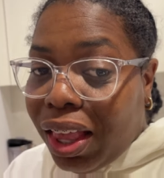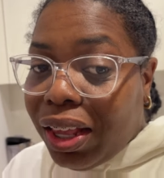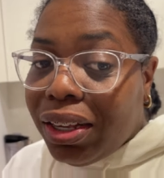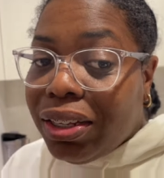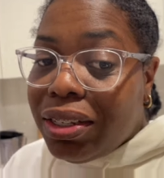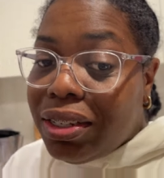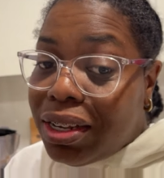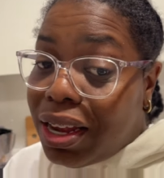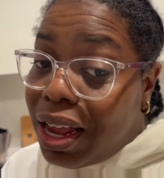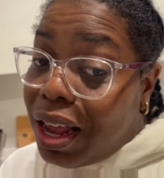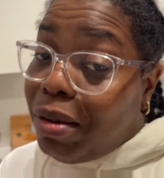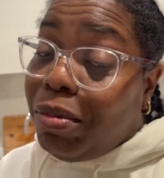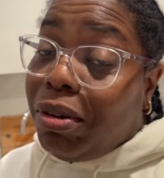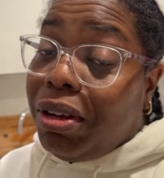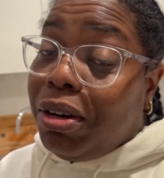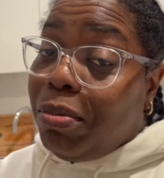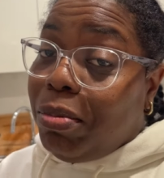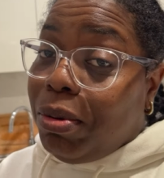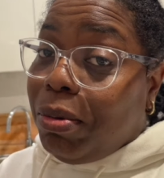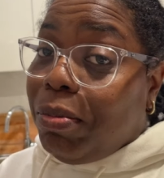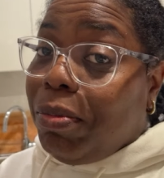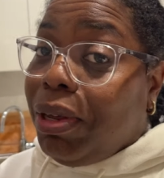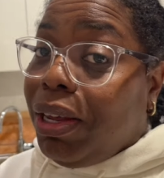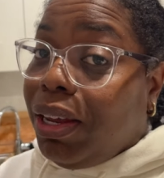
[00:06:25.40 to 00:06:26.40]
So I'm gonna
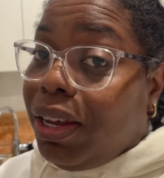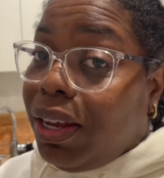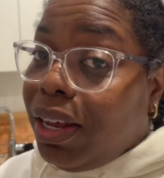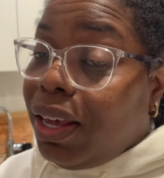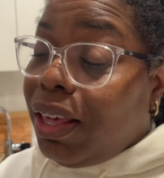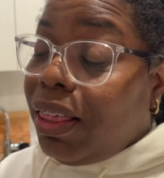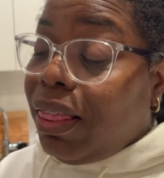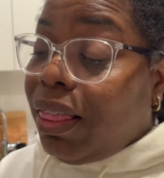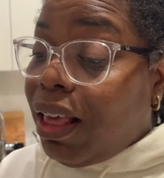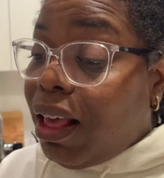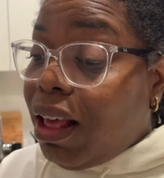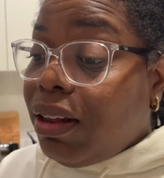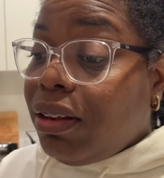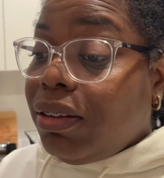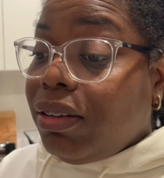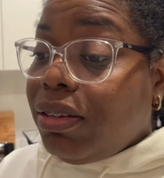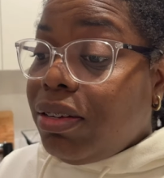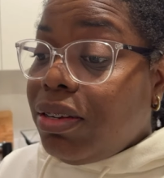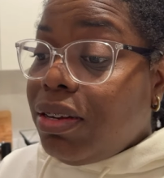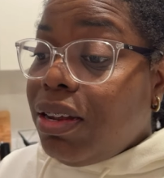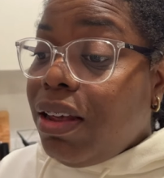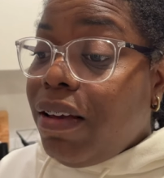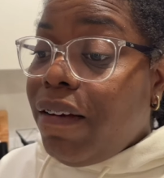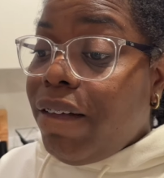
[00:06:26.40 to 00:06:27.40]
be making
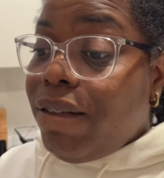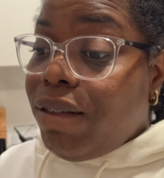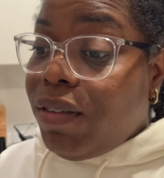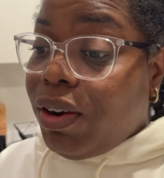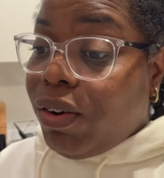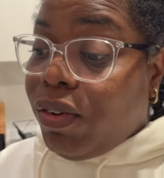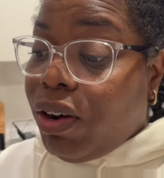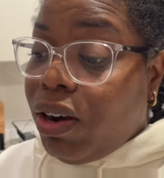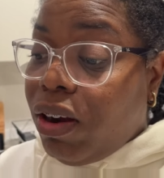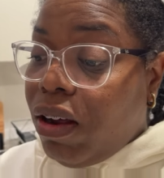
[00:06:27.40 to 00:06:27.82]
that very